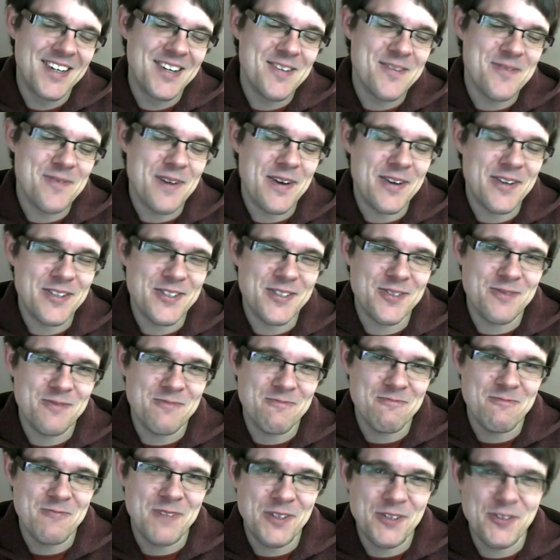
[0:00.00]
whereas
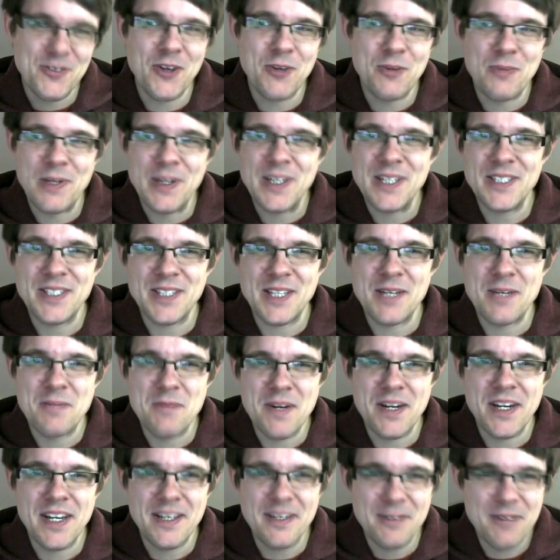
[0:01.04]
when you've got birthday
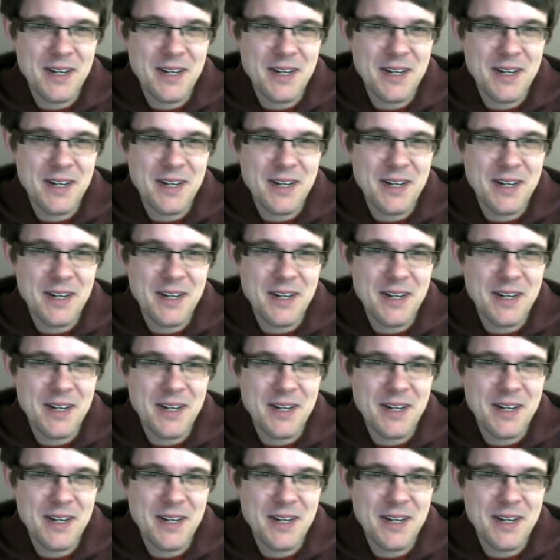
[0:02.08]
money,